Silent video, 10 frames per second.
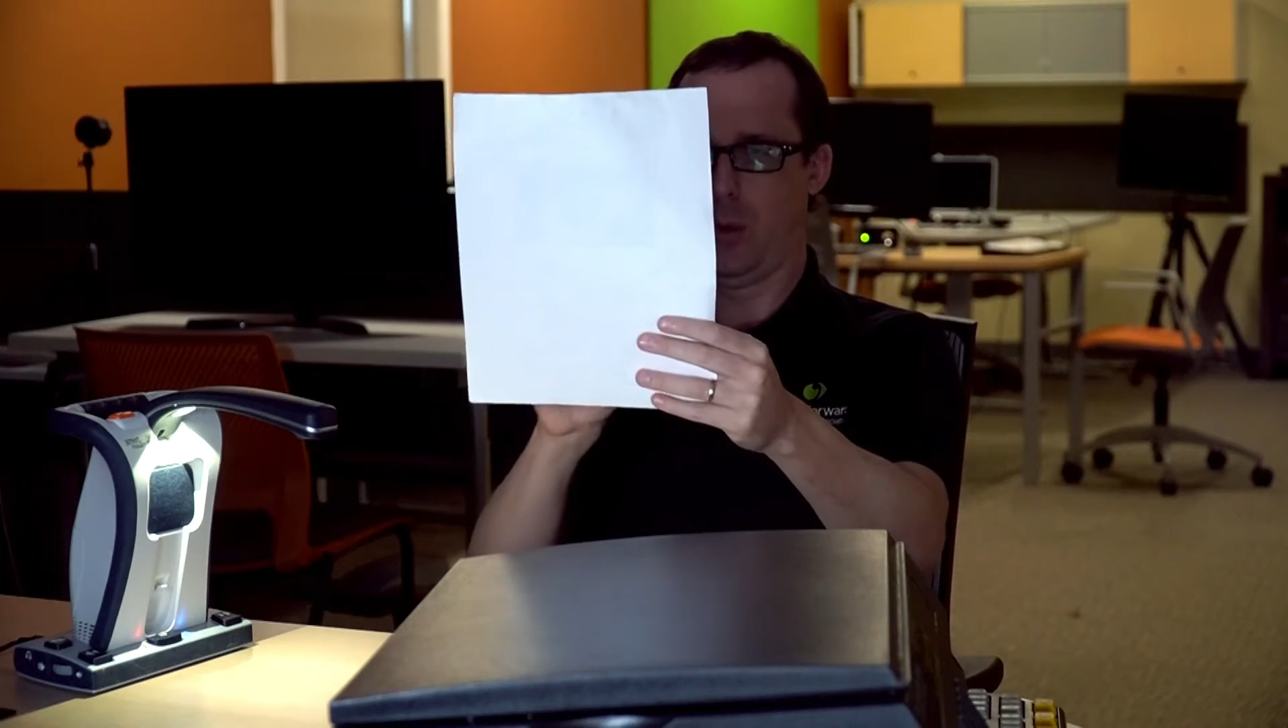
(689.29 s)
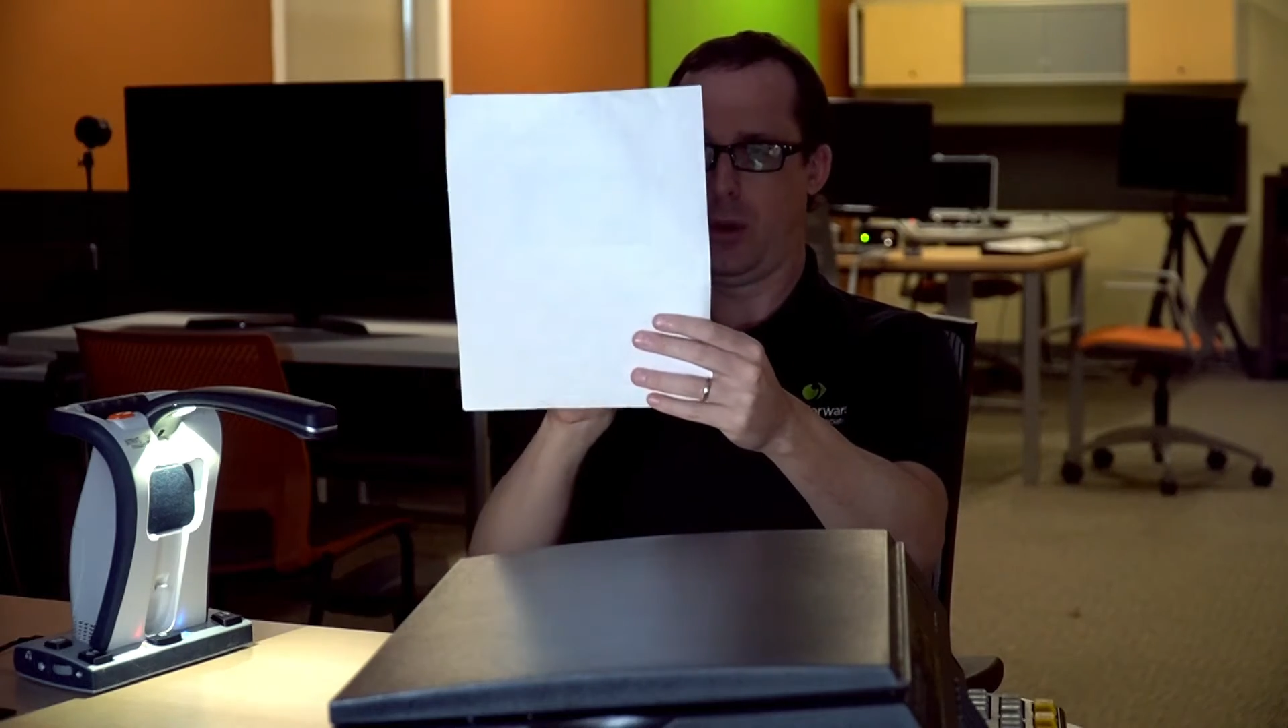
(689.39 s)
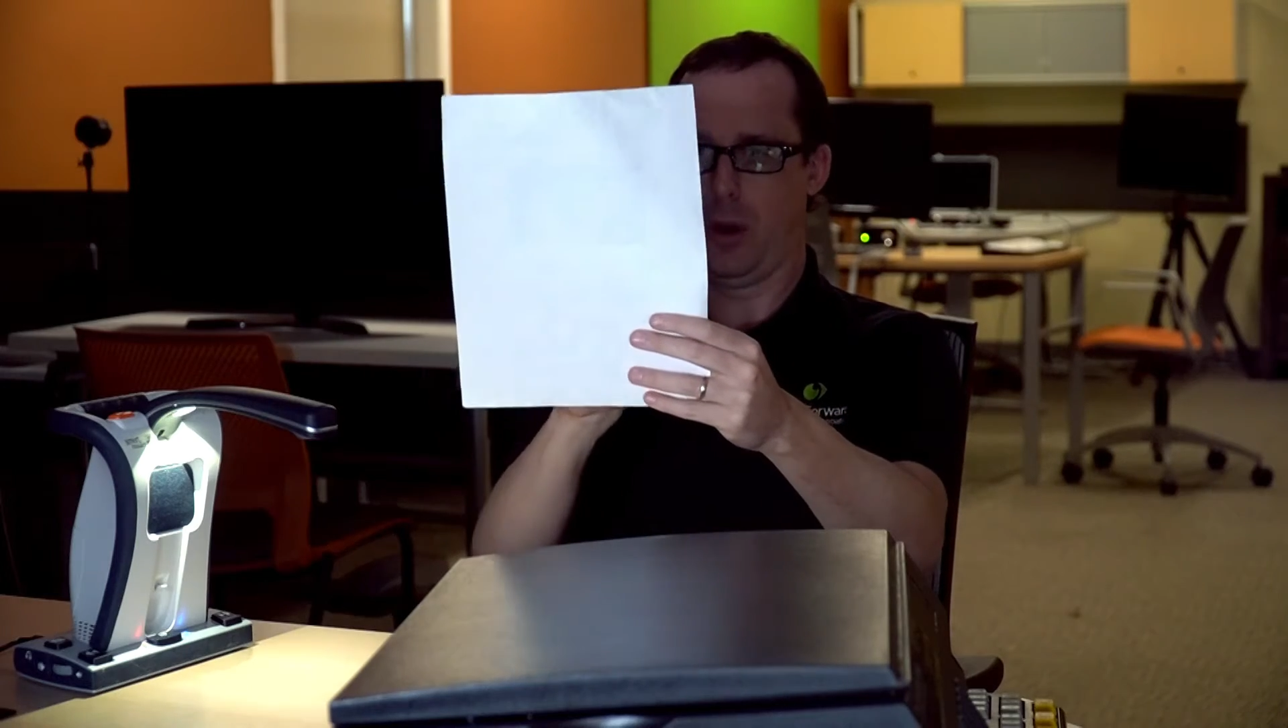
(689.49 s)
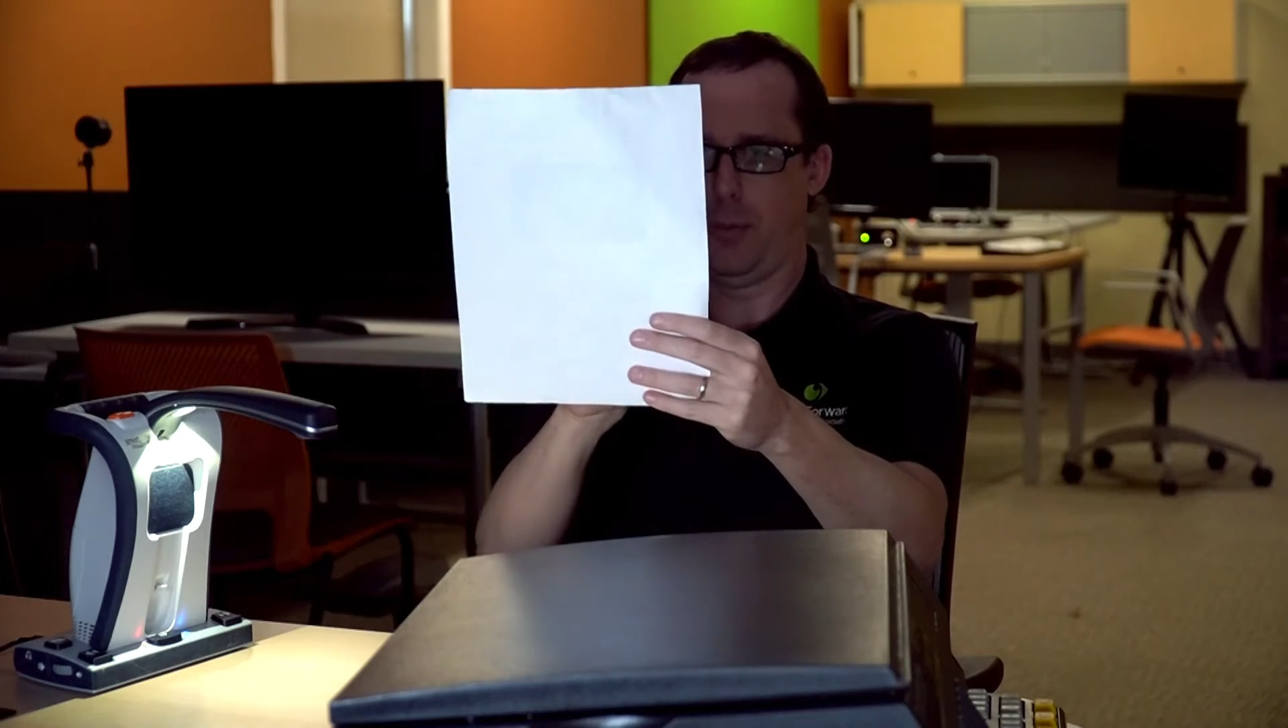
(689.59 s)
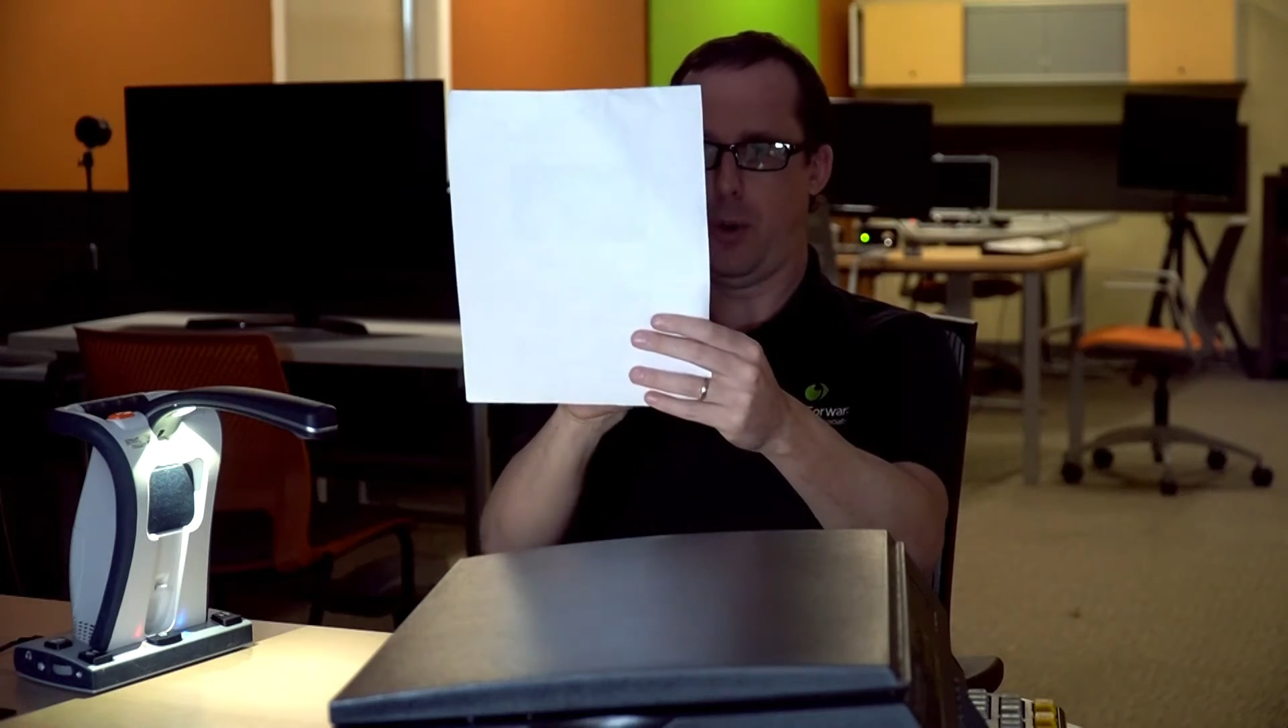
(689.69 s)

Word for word: we're gonna